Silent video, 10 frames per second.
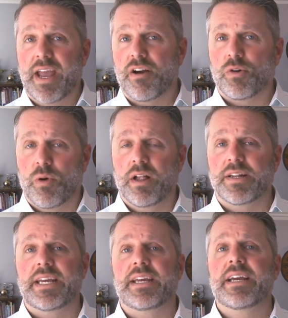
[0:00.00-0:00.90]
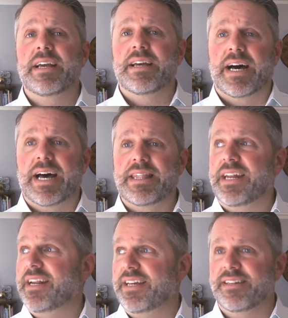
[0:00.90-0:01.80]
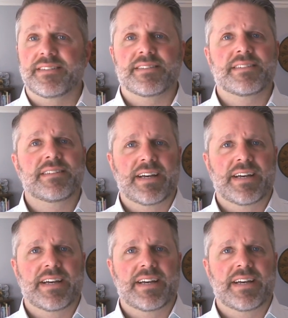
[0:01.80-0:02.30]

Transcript: air quality than it is